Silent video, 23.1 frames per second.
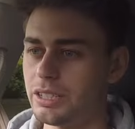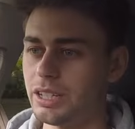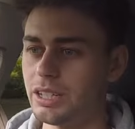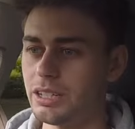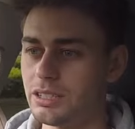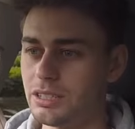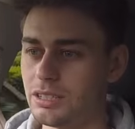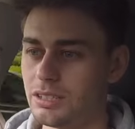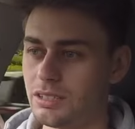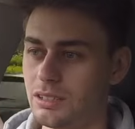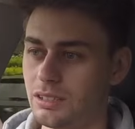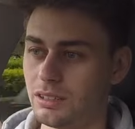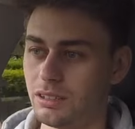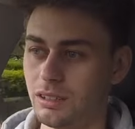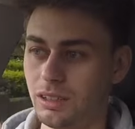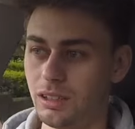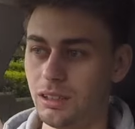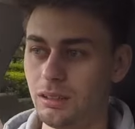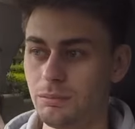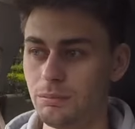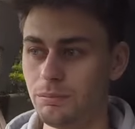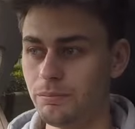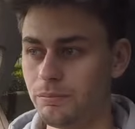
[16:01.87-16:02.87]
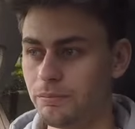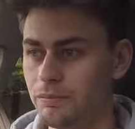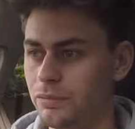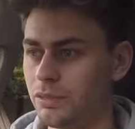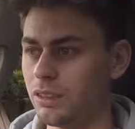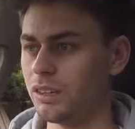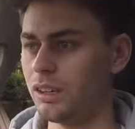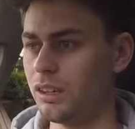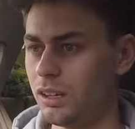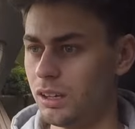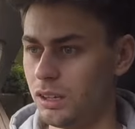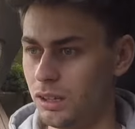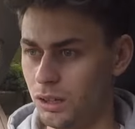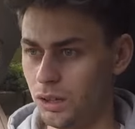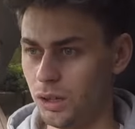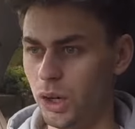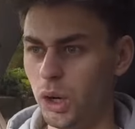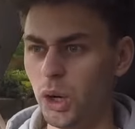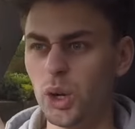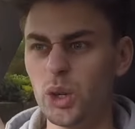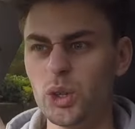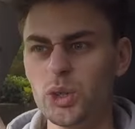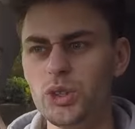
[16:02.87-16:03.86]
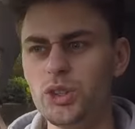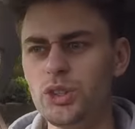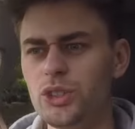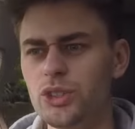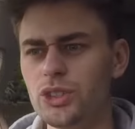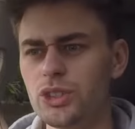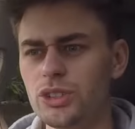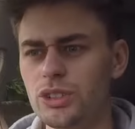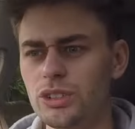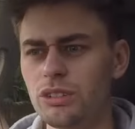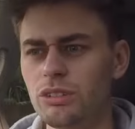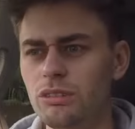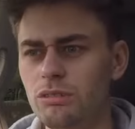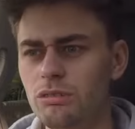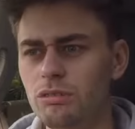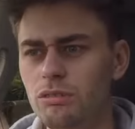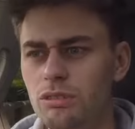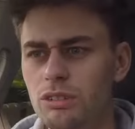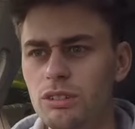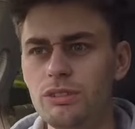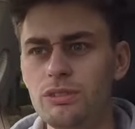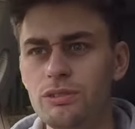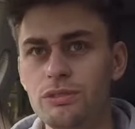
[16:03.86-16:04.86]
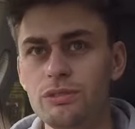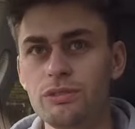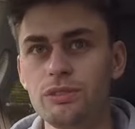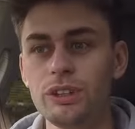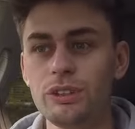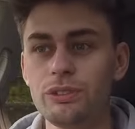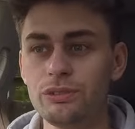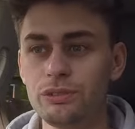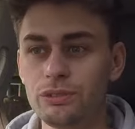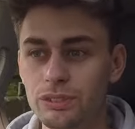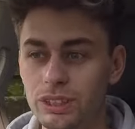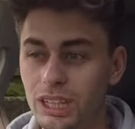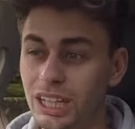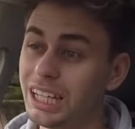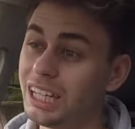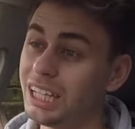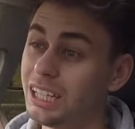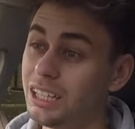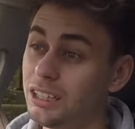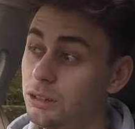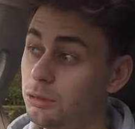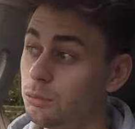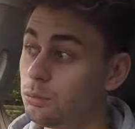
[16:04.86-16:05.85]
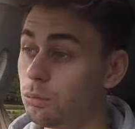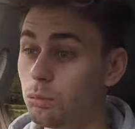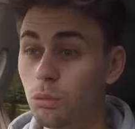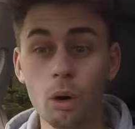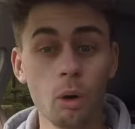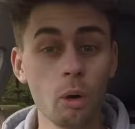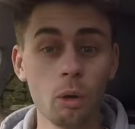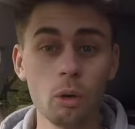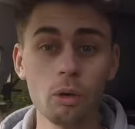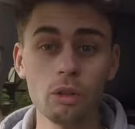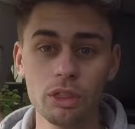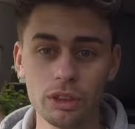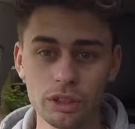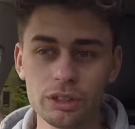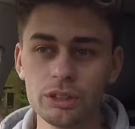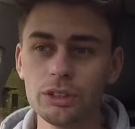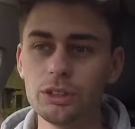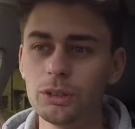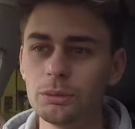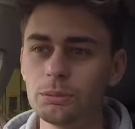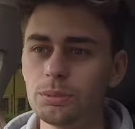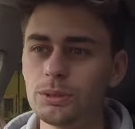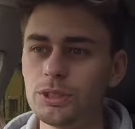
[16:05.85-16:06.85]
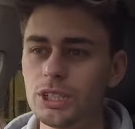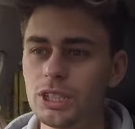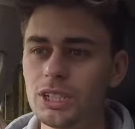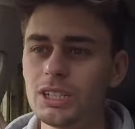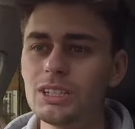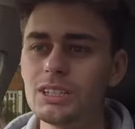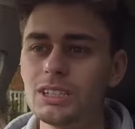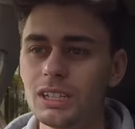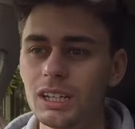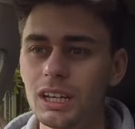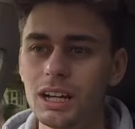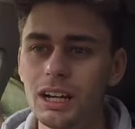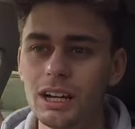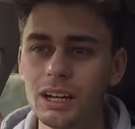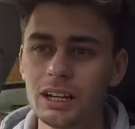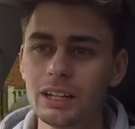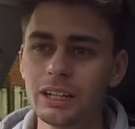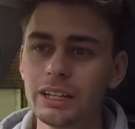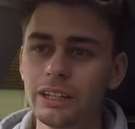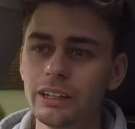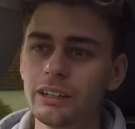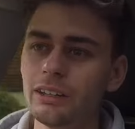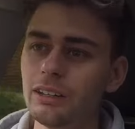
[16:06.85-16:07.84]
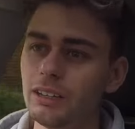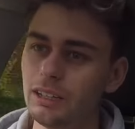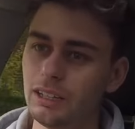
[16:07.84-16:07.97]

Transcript: It's 115 more than an up GTI.